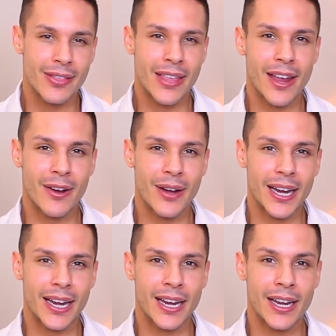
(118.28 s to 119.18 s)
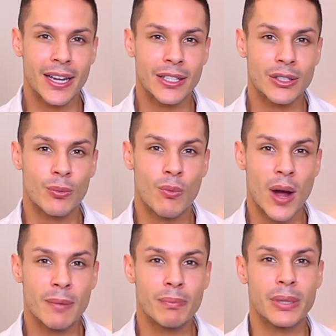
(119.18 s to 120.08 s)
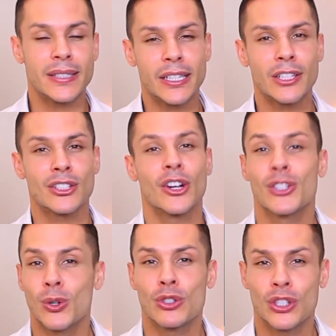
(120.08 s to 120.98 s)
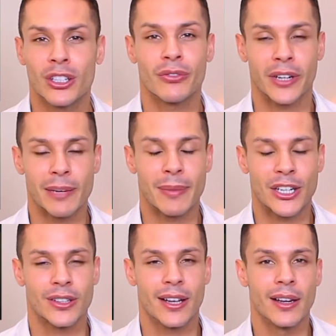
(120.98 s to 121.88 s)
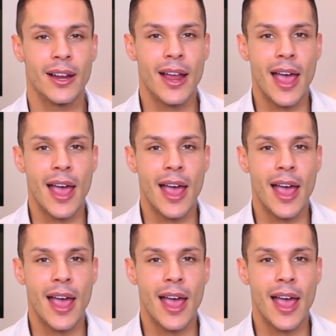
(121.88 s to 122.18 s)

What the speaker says: there is one particular song, it's called Sugar Free, imagine that,